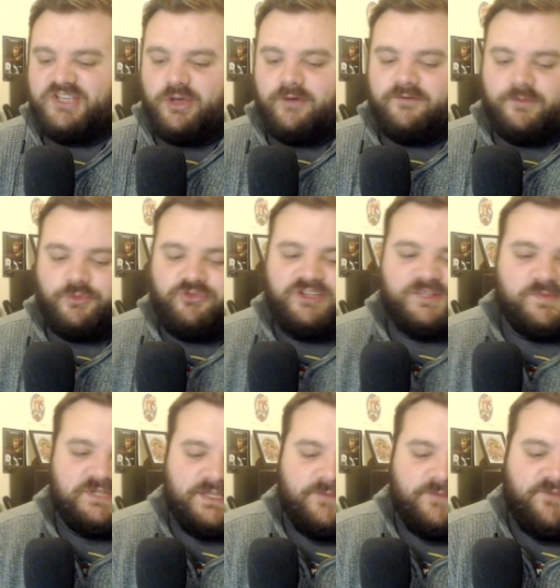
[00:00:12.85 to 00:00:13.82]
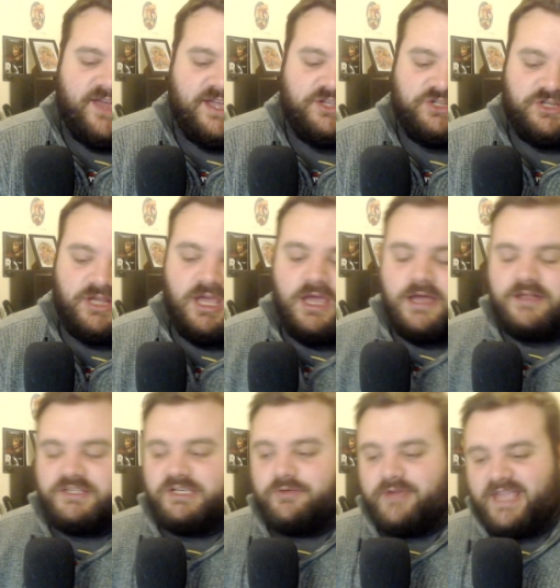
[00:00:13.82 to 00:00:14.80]
going from Christmas Invasion
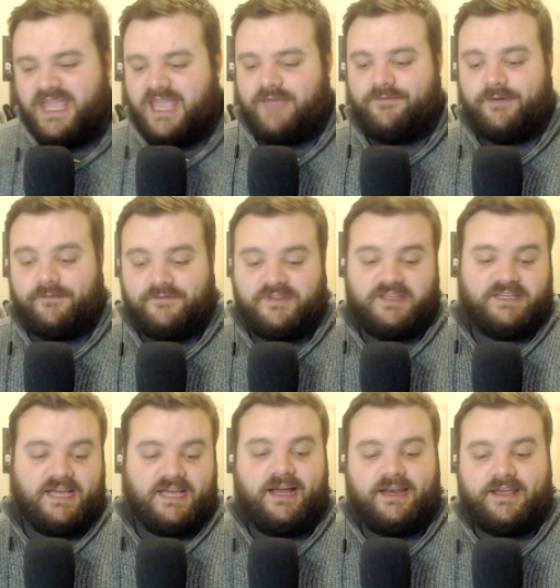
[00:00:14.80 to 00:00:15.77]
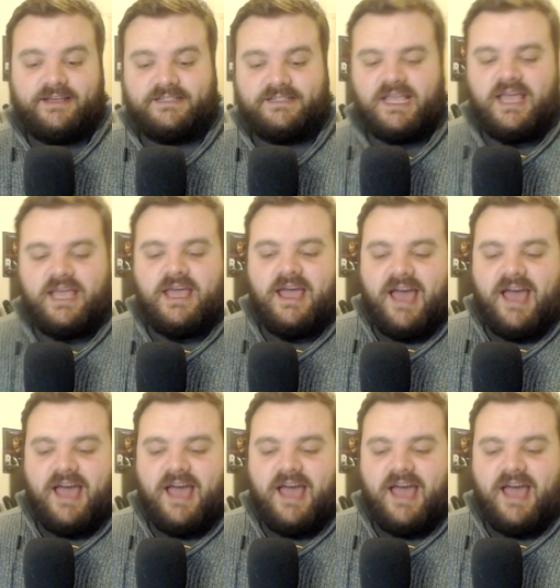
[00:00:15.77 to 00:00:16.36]
to Eve of the Daleks.